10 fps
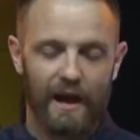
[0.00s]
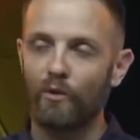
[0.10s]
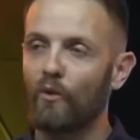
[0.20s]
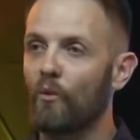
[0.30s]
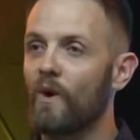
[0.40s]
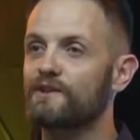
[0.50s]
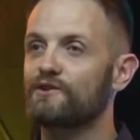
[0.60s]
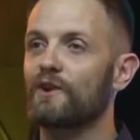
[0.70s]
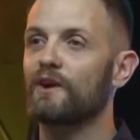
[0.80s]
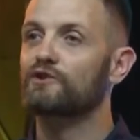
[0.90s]
And I
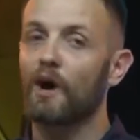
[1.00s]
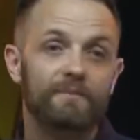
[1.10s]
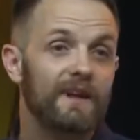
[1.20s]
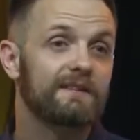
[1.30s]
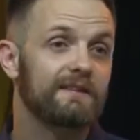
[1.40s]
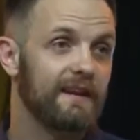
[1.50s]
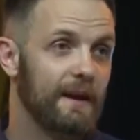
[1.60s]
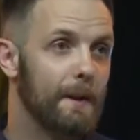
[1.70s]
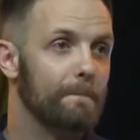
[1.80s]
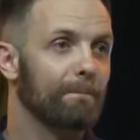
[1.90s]
want you to adopt that today.
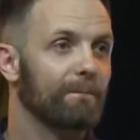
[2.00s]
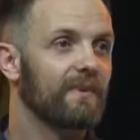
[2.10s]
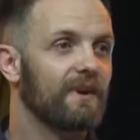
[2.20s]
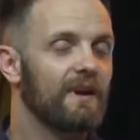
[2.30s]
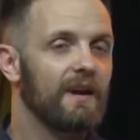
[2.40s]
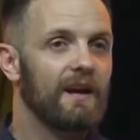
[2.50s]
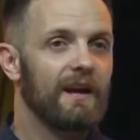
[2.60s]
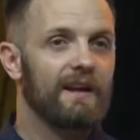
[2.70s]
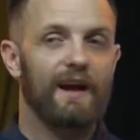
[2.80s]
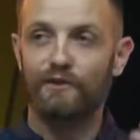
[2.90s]

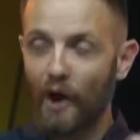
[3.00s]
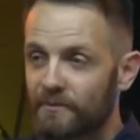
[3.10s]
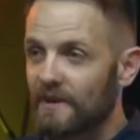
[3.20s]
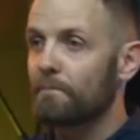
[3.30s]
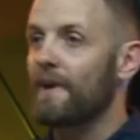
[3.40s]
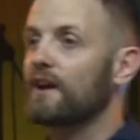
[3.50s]
Adopt it,